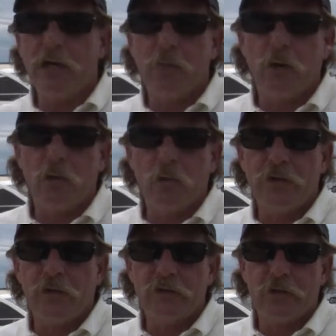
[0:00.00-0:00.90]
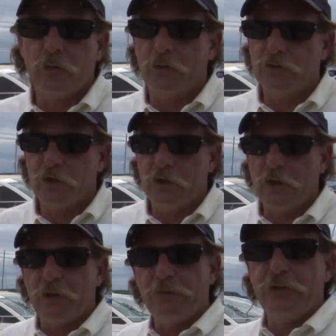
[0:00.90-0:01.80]
on aboard with us and we'll show you
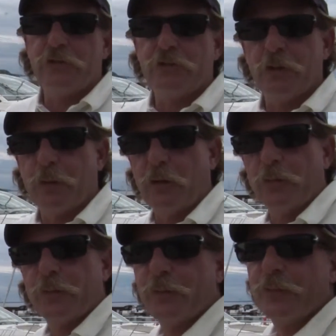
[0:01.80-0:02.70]
all the features of the boat